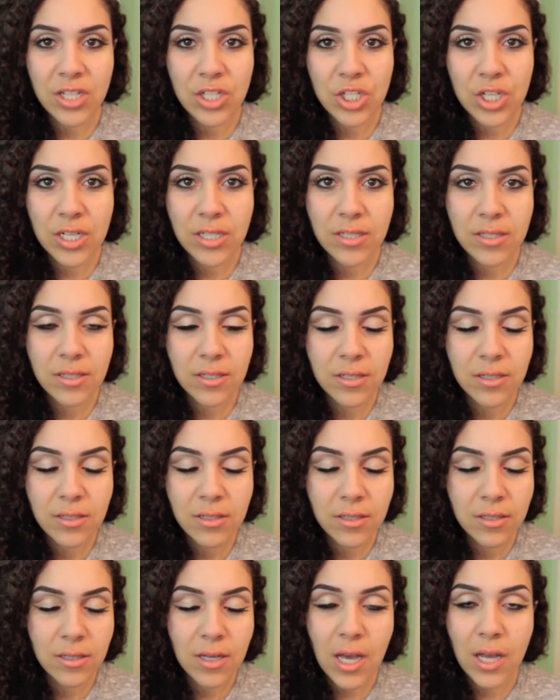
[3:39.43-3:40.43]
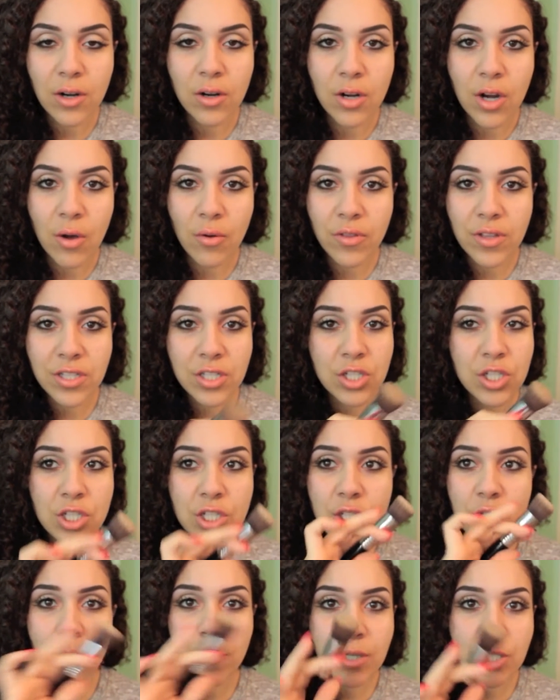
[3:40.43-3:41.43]
It just, I don't know, this is
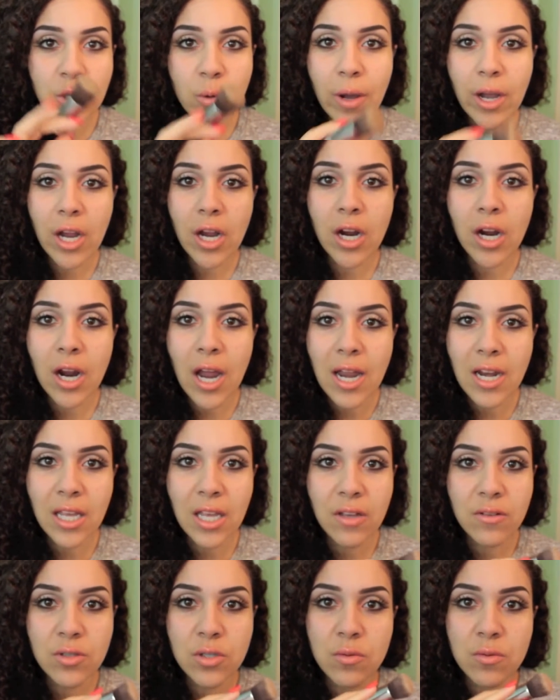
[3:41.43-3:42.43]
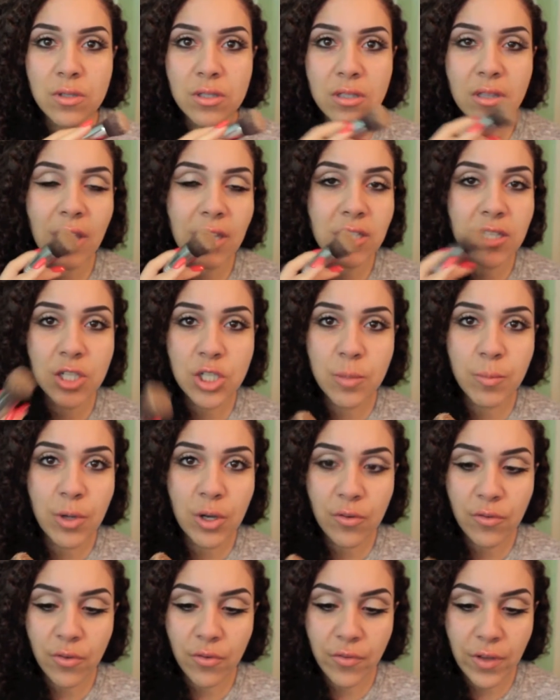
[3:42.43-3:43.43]
just so much quicker and it gives you like such a
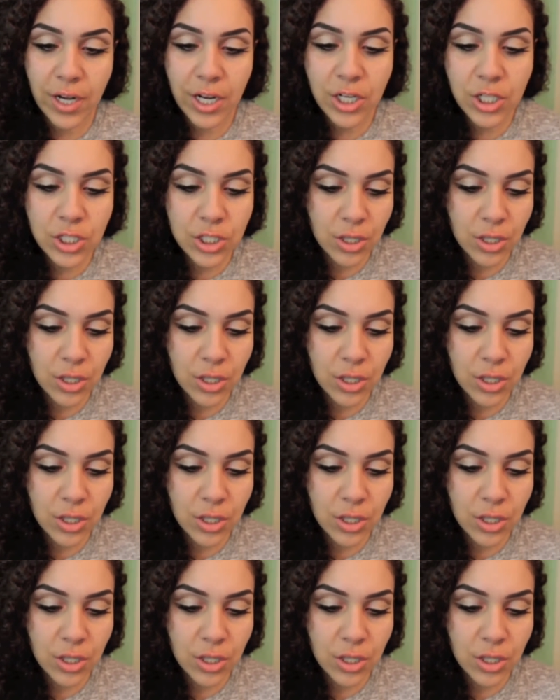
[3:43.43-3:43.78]
beautiful finish.